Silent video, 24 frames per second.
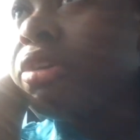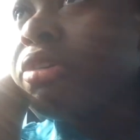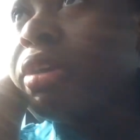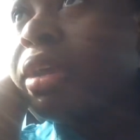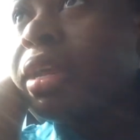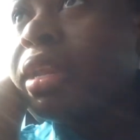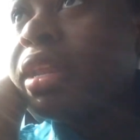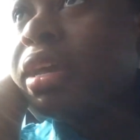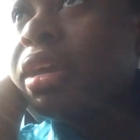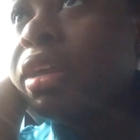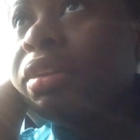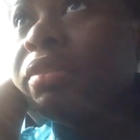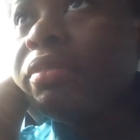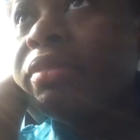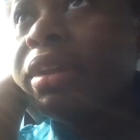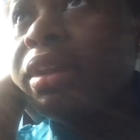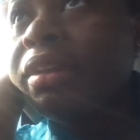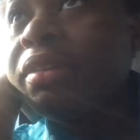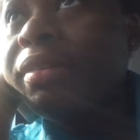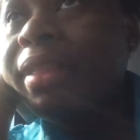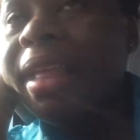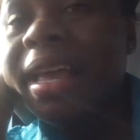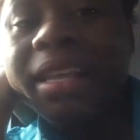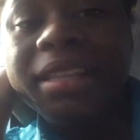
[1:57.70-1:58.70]
We're
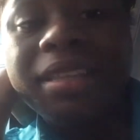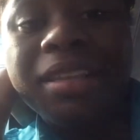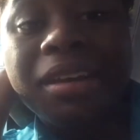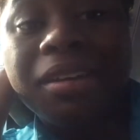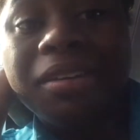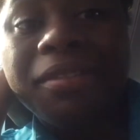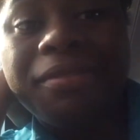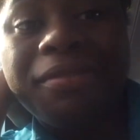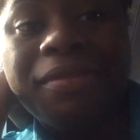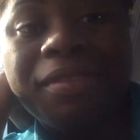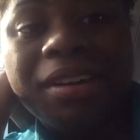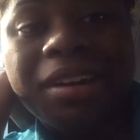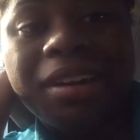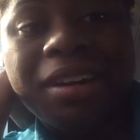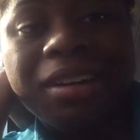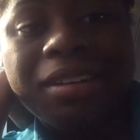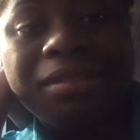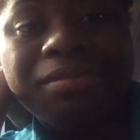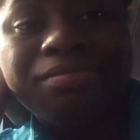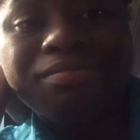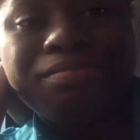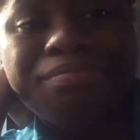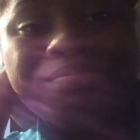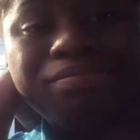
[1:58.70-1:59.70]
going to take a fog.